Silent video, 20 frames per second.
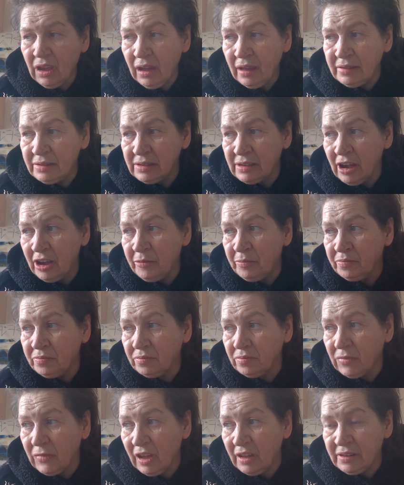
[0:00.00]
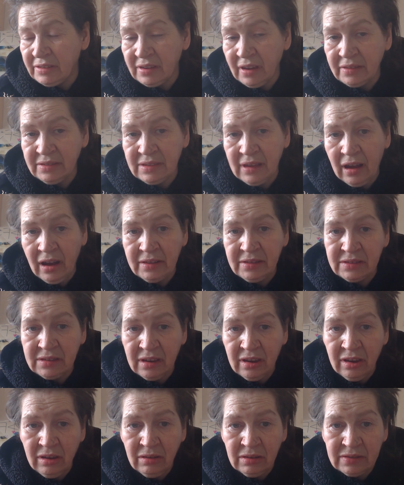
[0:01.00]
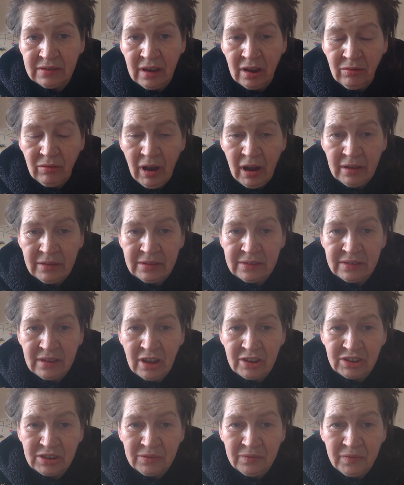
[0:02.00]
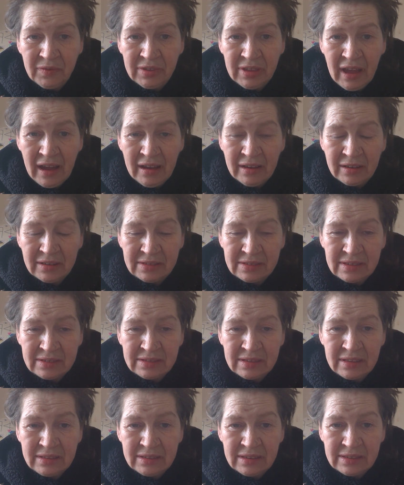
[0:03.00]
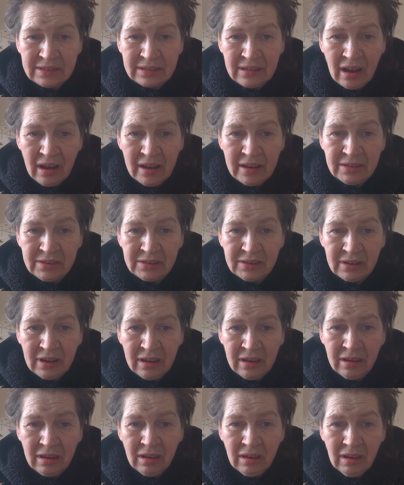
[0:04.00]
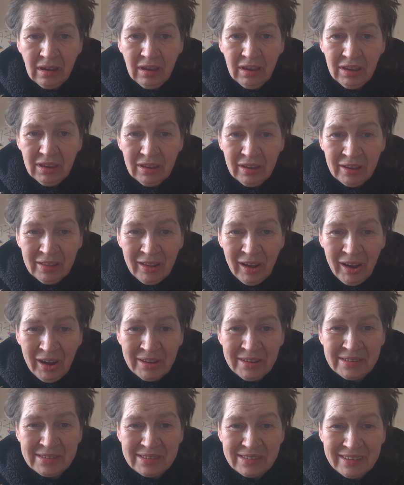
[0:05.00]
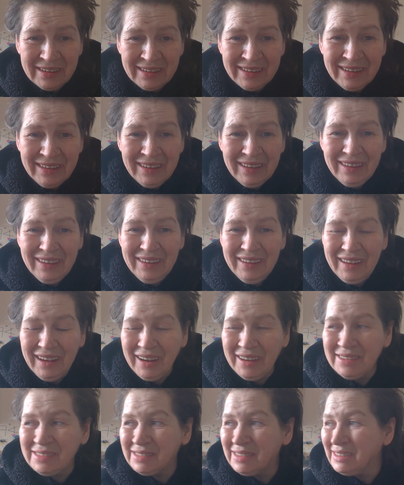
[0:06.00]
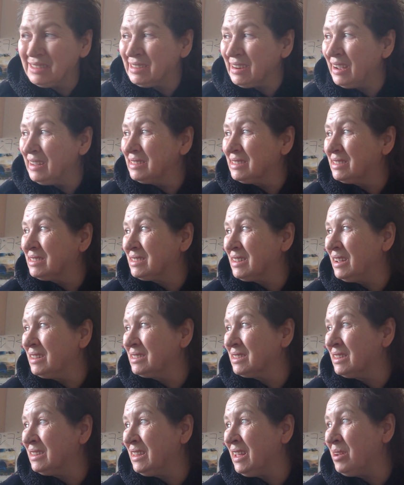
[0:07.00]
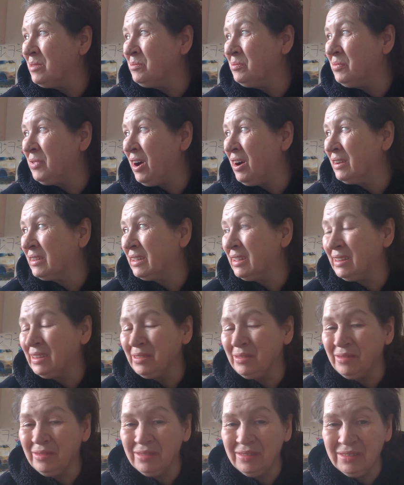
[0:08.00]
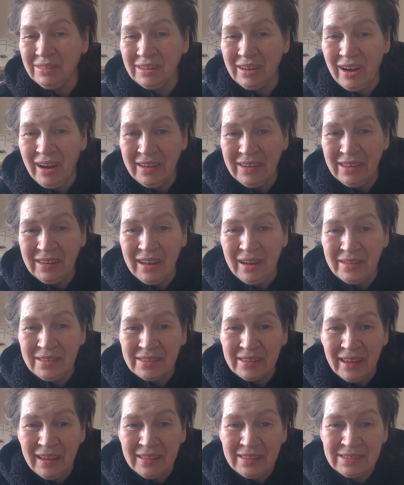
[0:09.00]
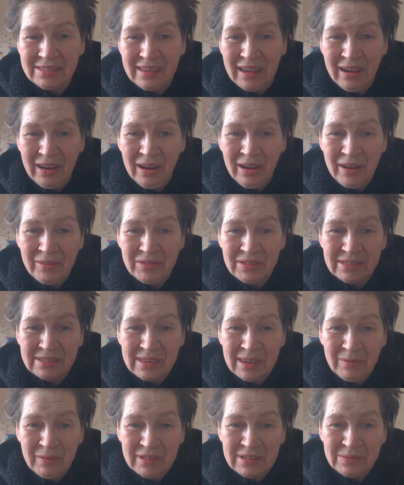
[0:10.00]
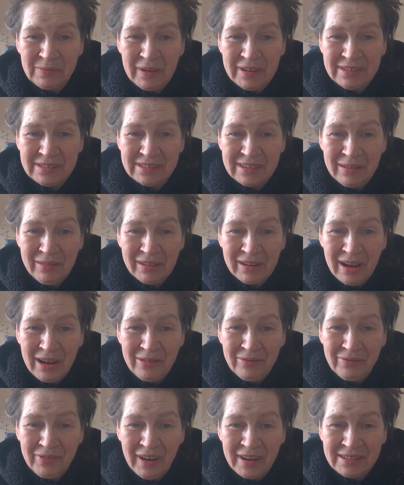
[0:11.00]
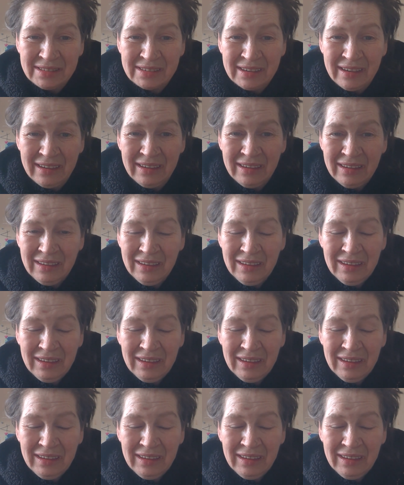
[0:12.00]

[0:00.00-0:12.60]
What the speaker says: And it turns out I do. So Orion's searching for that because it's in disguise, you know. And like, I used to chat to the parking guy, you know, and say, oh, have you seen my spaceship? I can't find it.